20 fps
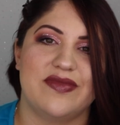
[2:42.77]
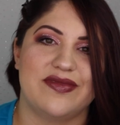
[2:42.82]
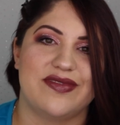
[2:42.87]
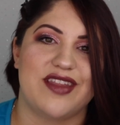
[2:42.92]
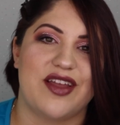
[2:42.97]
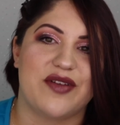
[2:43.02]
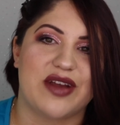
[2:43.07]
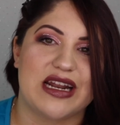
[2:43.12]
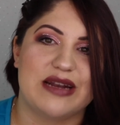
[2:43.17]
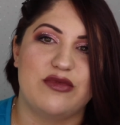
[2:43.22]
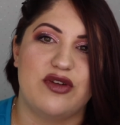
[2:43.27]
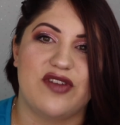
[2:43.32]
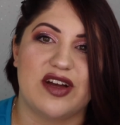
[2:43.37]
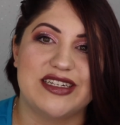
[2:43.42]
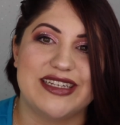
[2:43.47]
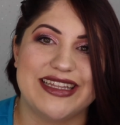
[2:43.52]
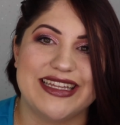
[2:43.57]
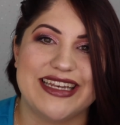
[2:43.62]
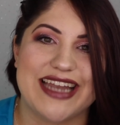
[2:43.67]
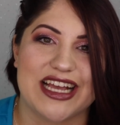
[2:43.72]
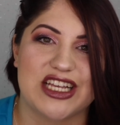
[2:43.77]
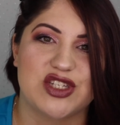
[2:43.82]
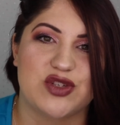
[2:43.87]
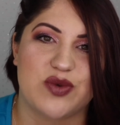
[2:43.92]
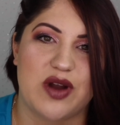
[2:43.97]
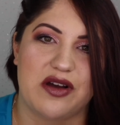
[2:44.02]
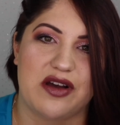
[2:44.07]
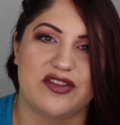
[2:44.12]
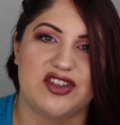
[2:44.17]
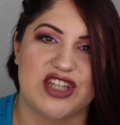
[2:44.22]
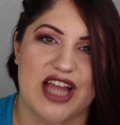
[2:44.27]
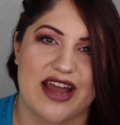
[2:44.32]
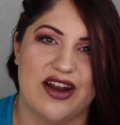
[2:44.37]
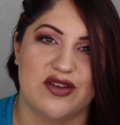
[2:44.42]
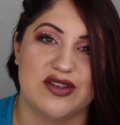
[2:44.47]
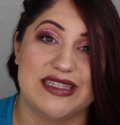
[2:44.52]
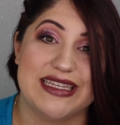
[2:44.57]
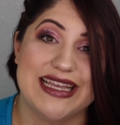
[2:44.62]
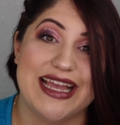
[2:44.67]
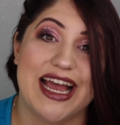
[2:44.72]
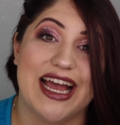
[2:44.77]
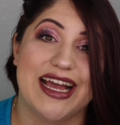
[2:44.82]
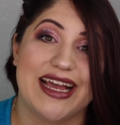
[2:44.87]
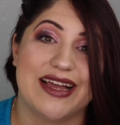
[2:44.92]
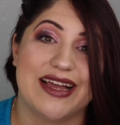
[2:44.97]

Now we're going to move on to the next row of shadows, the